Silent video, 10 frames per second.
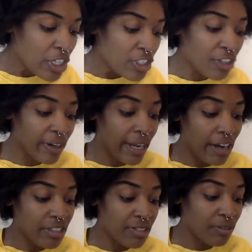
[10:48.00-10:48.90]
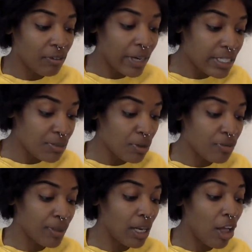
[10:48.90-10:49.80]
during our civil rights
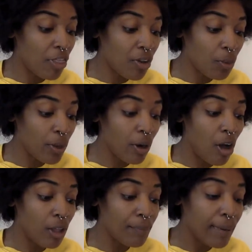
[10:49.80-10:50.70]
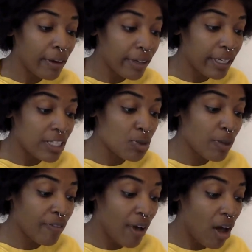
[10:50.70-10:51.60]
movement. Although we are all Americans, we
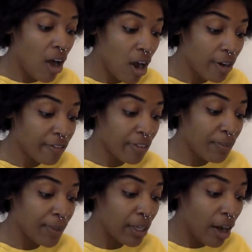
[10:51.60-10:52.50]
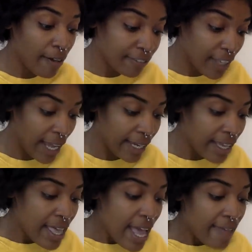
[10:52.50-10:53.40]
fought hard for the PR flag,
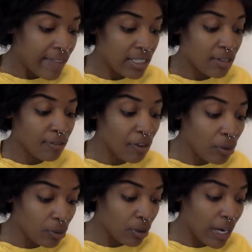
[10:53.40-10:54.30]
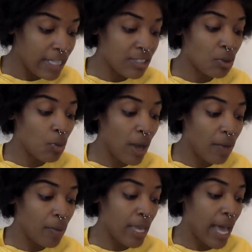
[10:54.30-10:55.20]
and that's the folklore as to why
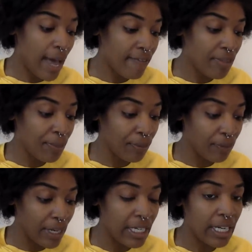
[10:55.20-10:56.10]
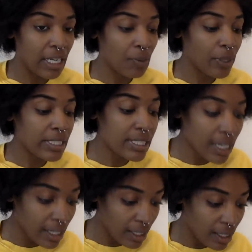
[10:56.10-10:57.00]
we have the parade in
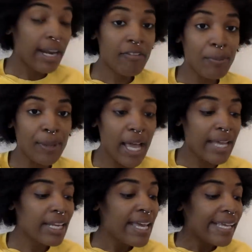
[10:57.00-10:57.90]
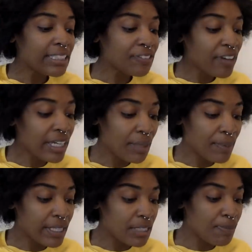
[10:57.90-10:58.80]
NYC. I replied, It's funny
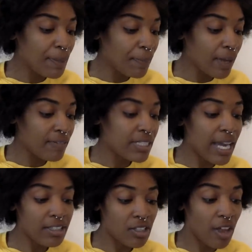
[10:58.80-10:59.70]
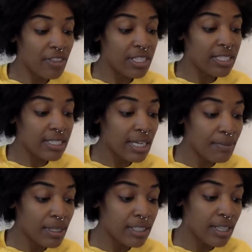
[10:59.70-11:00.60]
because people have attached all this
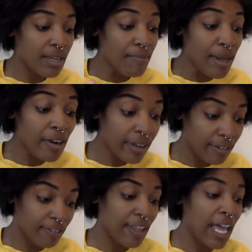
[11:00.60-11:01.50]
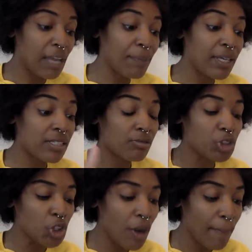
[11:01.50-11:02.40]
stigma to the American flag because of
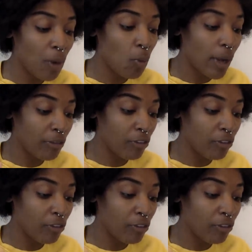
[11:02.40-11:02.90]
Trump and white